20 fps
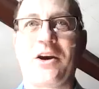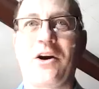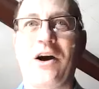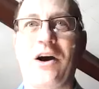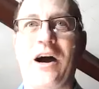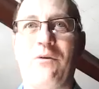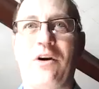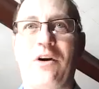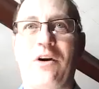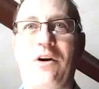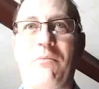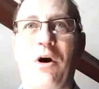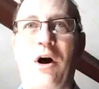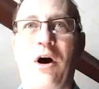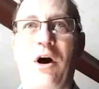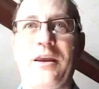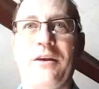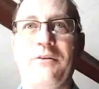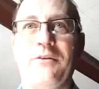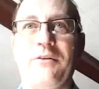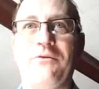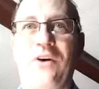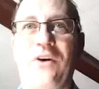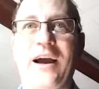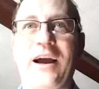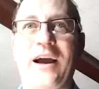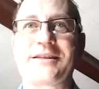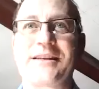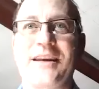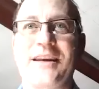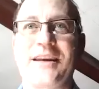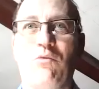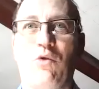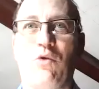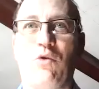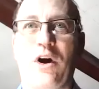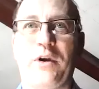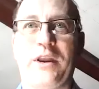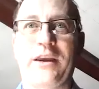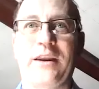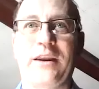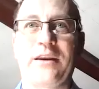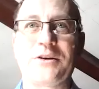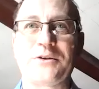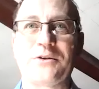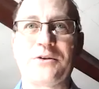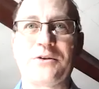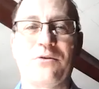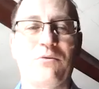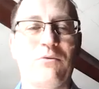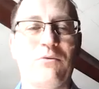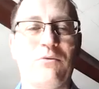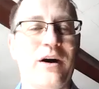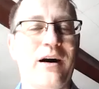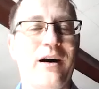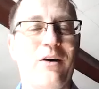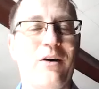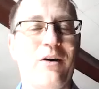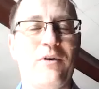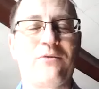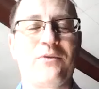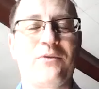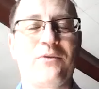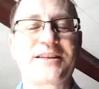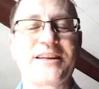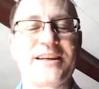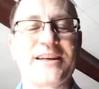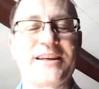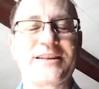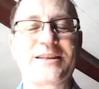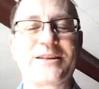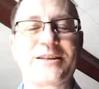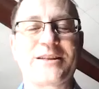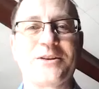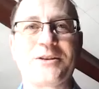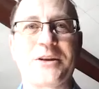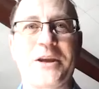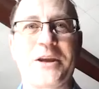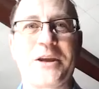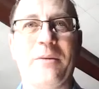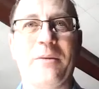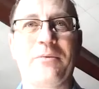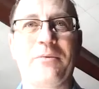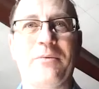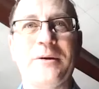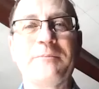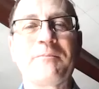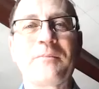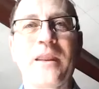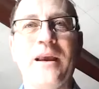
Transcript: you know, how our body fights and what we can do uh, with vaccines to, to help